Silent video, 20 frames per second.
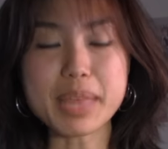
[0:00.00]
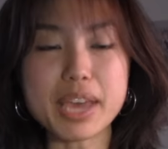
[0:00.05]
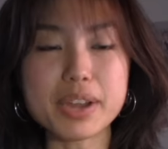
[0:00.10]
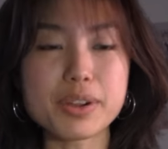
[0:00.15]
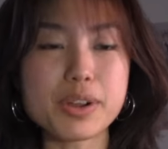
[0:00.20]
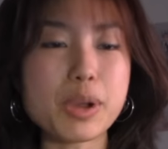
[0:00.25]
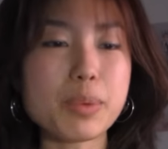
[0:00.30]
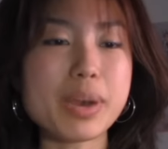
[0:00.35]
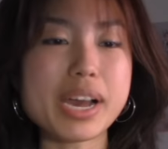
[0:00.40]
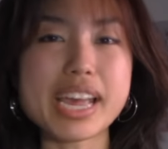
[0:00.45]
I
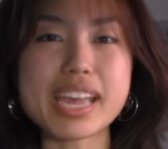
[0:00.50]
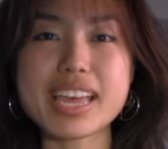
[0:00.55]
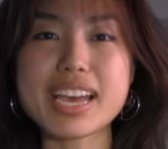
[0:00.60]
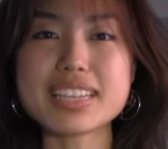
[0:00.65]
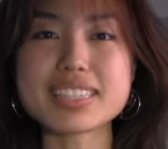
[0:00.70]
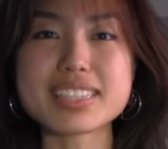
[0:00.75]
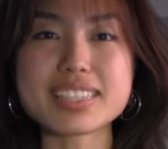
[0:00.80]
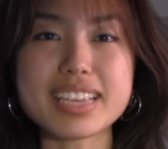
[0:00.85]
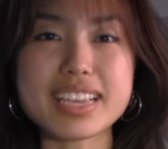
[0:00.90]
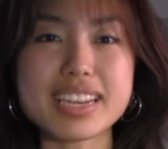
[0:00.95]
don't know why I
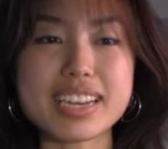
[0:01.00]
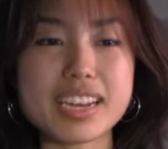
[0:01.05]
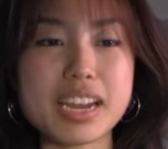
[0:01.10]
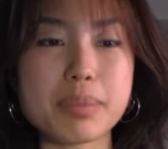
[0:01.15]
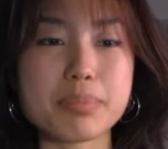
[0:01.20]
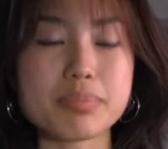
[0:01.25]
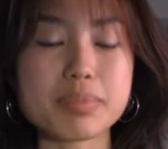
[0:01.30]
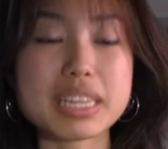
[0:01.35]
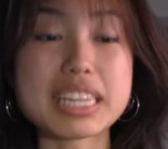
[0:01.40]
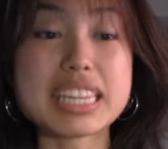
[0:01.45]
hesitated.
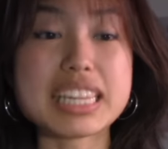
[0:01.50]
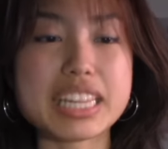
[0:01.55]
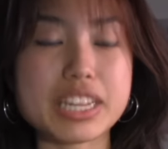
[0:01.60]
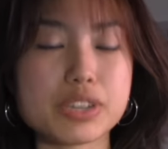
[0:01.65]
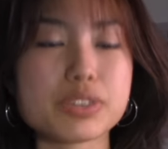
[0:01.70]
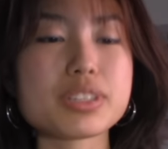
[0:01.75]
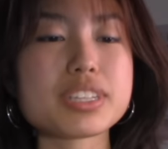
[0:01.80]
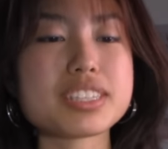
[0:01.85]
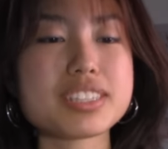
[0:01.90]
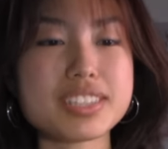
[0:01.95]
I'm
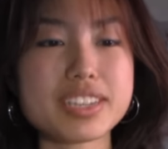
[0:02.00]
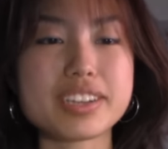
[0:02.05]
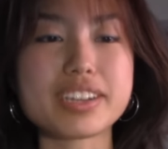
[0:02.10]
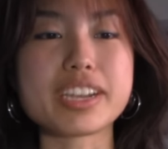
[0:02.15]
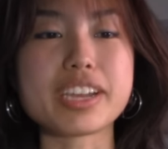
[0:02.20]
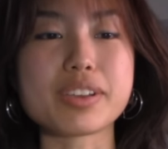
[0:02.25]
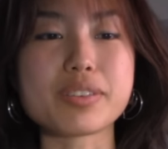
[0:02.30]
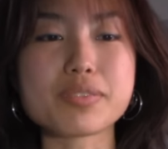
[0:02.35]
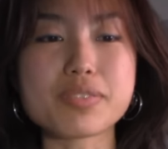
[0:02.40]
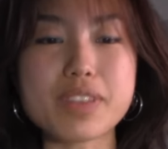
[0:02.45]
literally
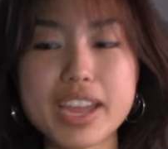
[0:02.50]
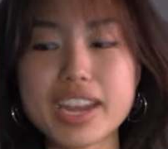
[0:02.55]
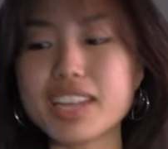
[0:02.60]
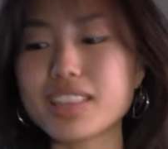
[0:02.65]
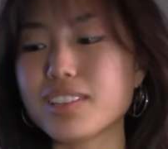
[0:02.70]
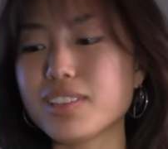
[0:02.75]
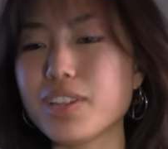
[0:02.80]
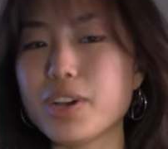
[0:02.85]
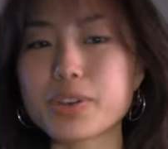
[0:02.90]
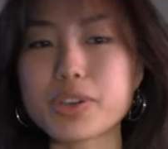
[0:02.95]
staring right at
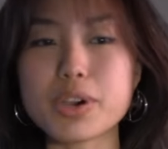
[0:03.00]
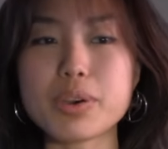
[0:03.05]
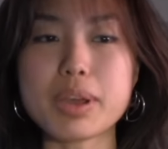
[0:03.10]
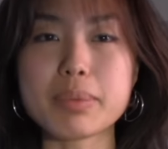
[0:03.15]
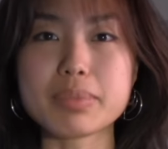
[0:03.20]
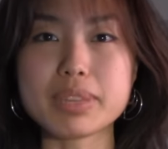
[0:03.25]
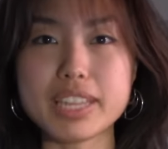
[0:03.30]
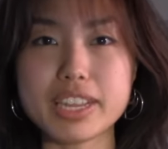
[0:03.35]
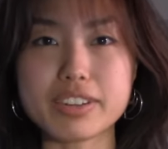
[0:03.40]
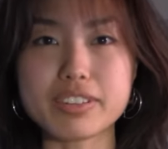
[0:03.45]
the logo.
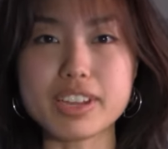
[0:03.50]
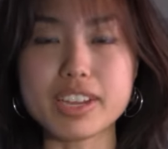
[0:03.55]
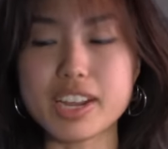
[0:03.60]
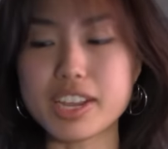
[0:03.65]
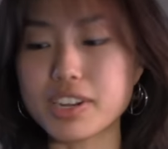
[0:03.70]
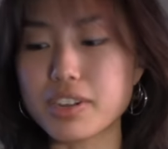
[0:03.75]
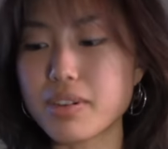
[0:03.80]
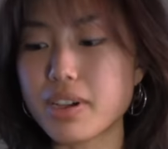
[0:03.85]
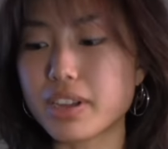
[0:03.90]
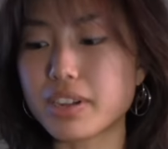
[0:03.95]
I'm literate. I
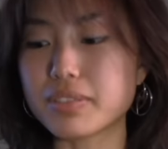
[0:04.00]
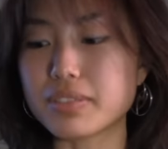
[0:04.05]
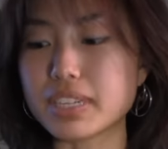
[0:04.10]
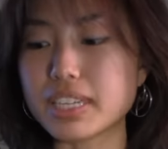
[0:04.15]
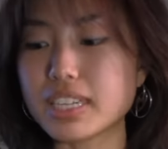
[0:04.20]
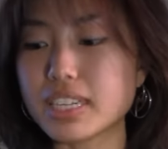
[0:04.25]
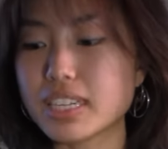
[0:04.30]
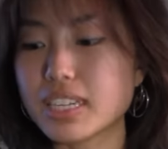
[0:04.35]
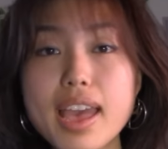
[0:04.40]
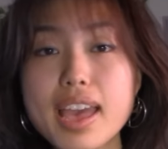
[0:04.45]
know how to read.